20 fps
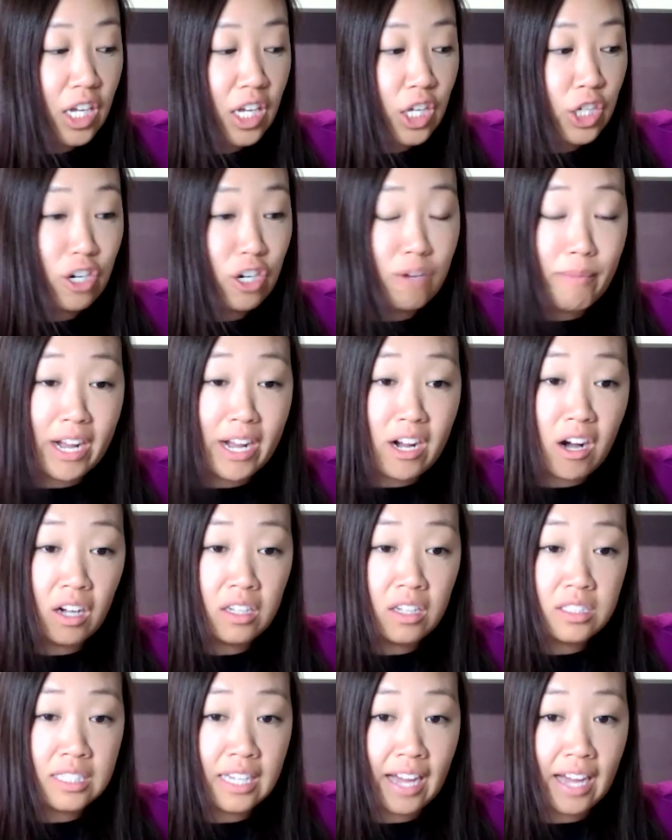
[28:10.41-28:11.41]
you know, my
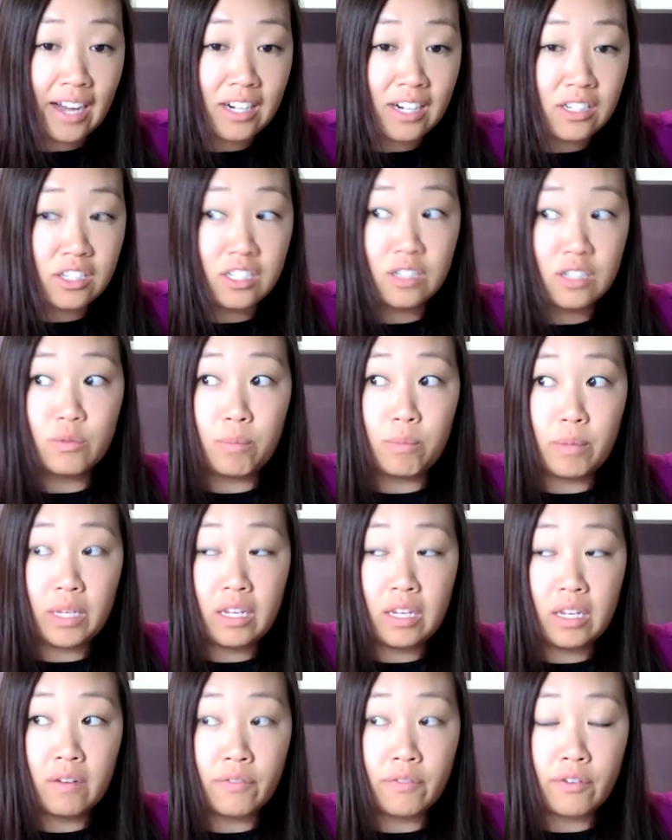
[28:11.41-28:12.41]
call to action would
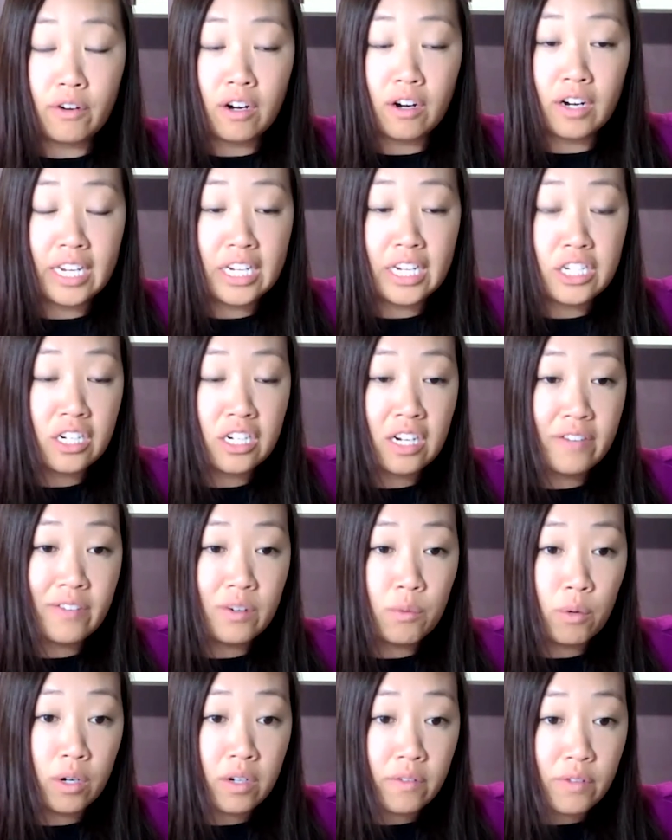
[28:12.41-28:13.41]
be for each and every
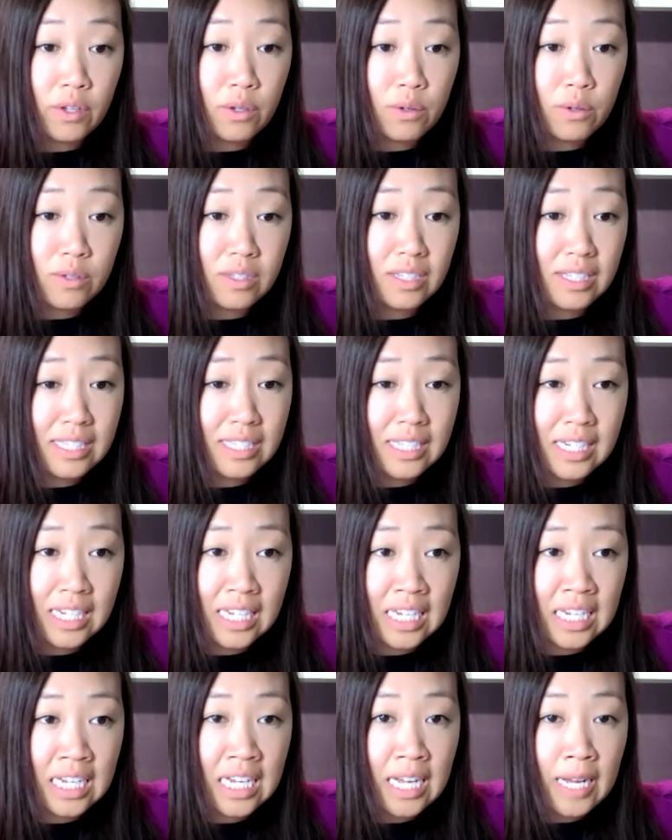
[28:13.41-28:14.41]
one of you who's
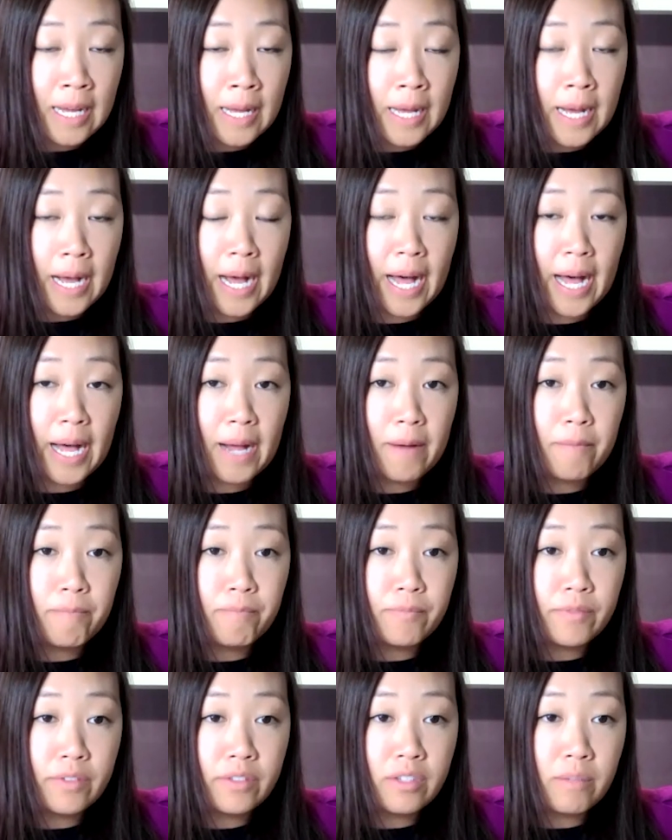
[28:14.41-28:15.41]
listening
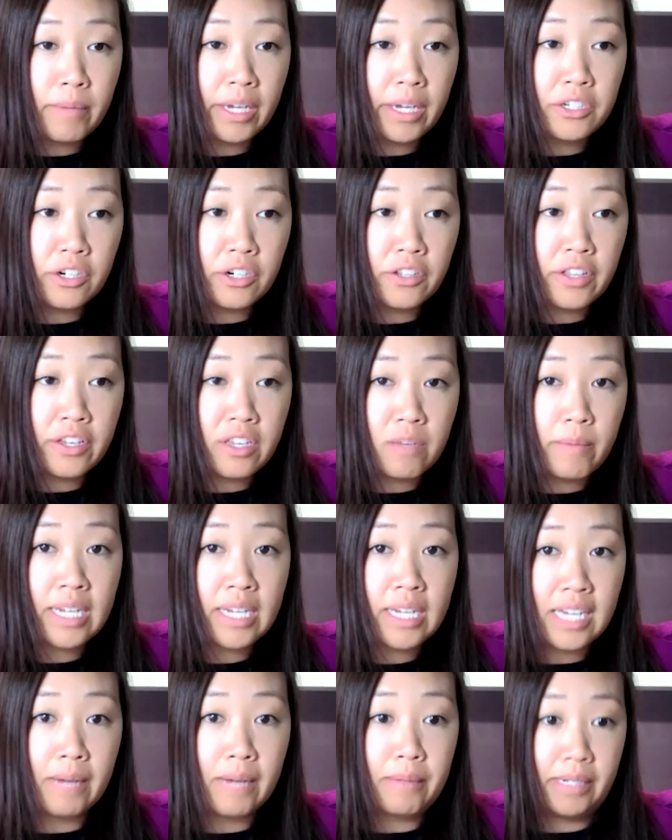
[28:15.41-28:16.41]
um, to make sure that you make
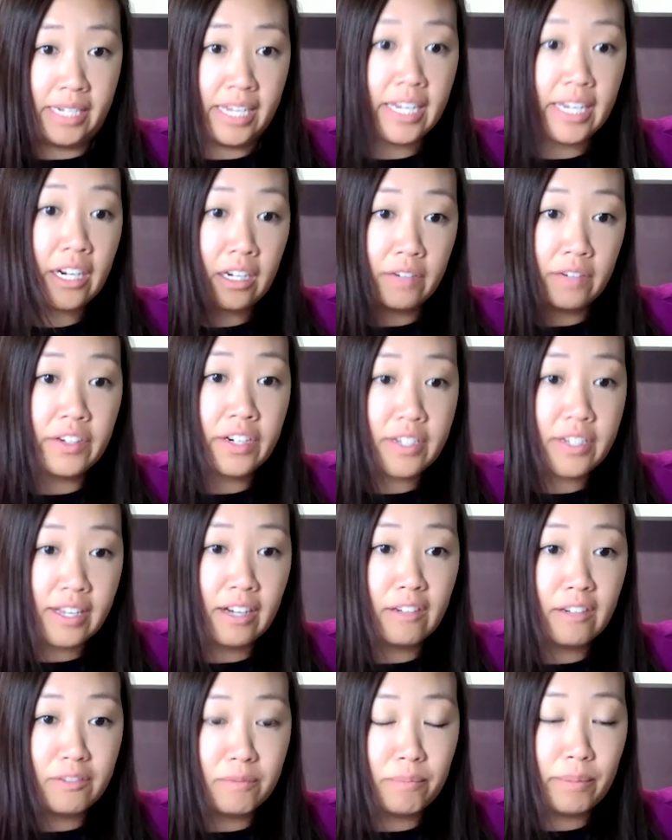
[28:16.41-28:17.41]
time to take care of
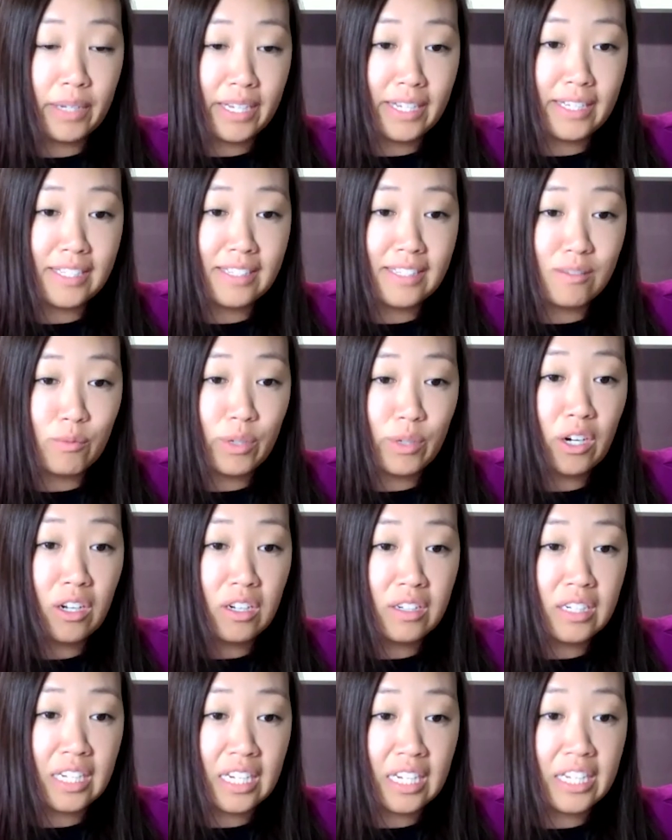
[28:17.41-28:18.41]
yourself because we
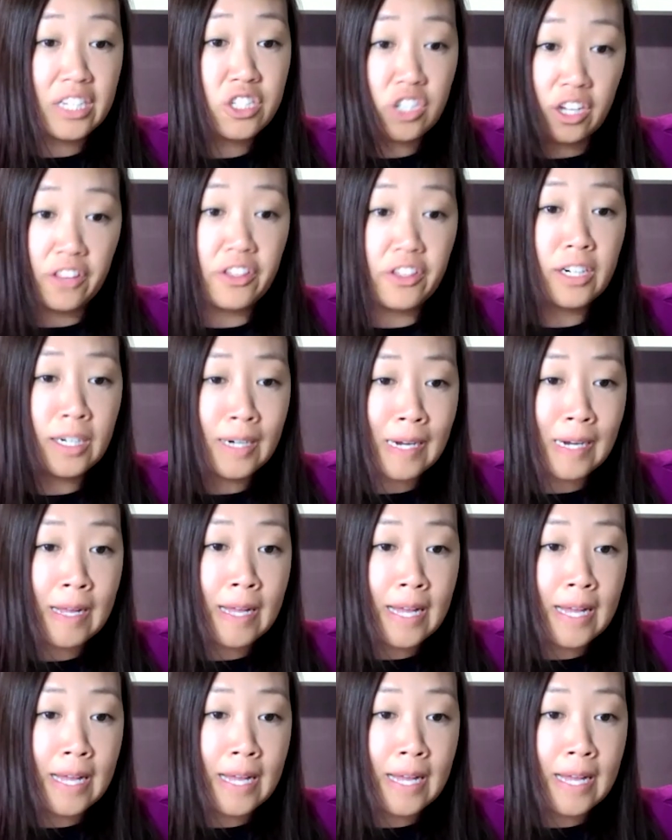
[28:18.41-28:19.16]
all need each other